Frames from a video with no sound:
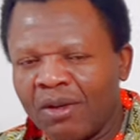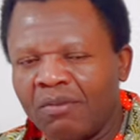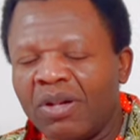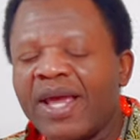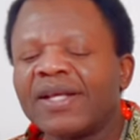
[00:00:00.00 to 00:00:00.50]

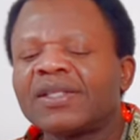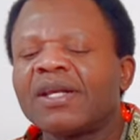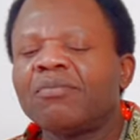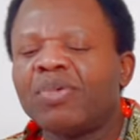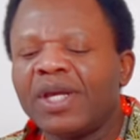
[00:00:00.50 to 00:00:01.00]

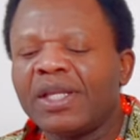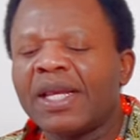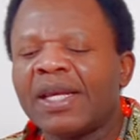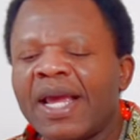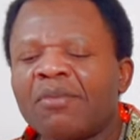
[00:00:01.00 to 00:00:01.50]
Blessed be
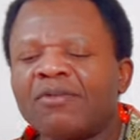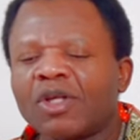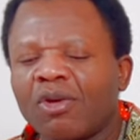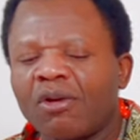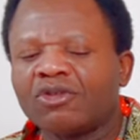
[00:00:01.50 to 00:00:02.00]
the name of
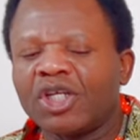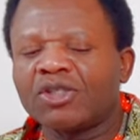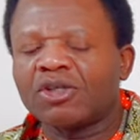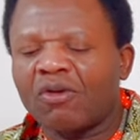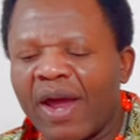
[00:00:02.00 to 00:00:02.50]
the Lord
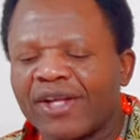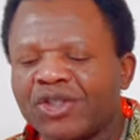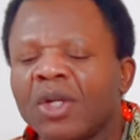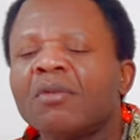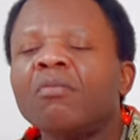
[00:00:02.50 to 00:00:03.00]
Jesus
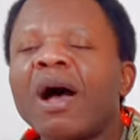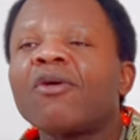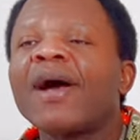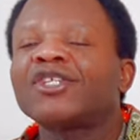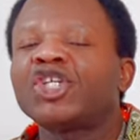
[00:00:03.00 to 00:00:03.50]
Christ.
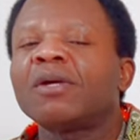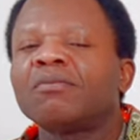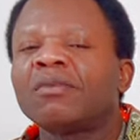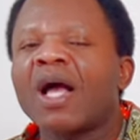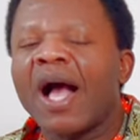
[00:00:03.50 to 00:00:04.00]
Baruch
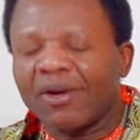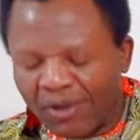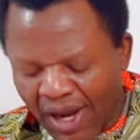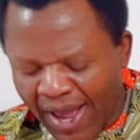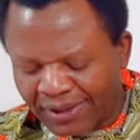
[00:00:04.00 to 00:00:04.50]
Hashem
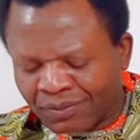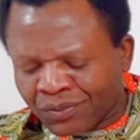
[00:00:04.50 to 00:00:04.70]
Adonai.